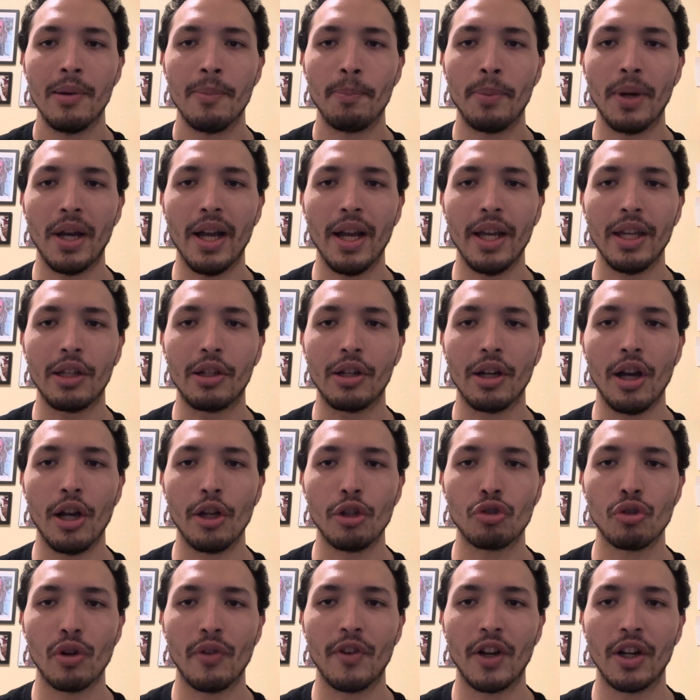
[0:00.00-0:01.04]
by
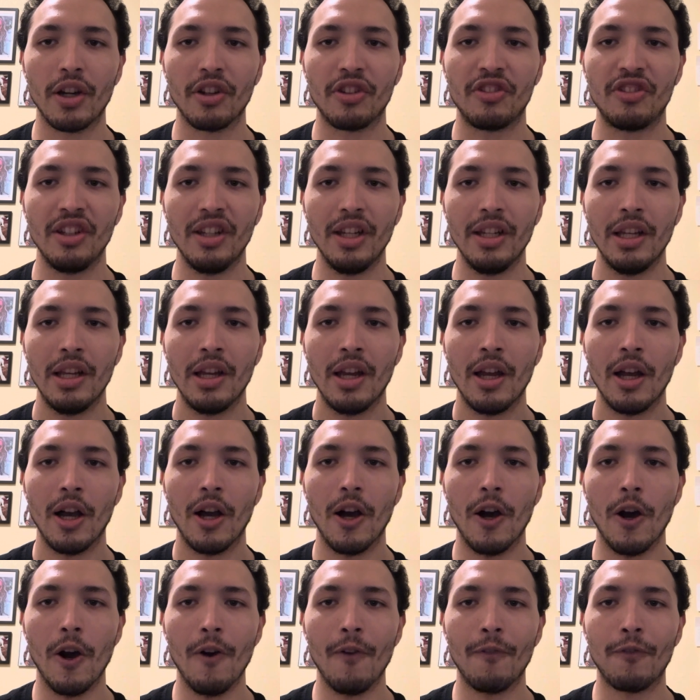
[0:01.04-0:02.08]
controversy
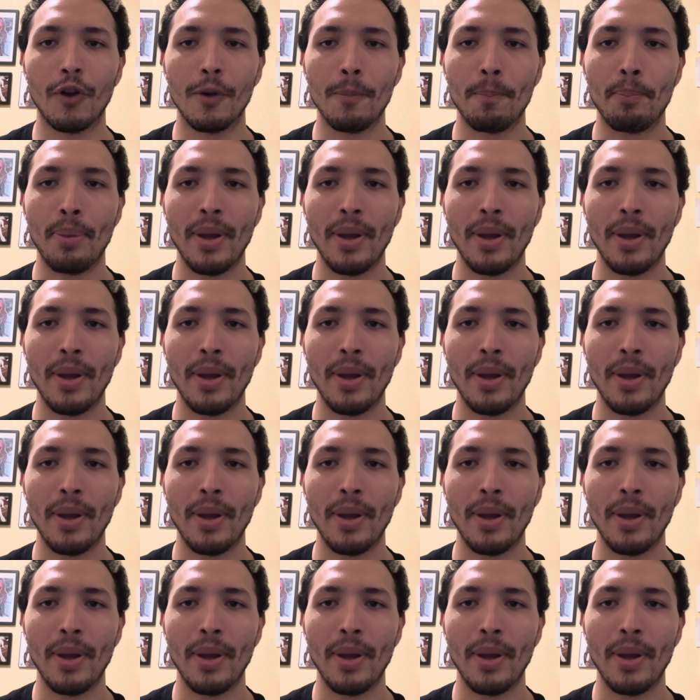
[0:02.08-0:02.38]
over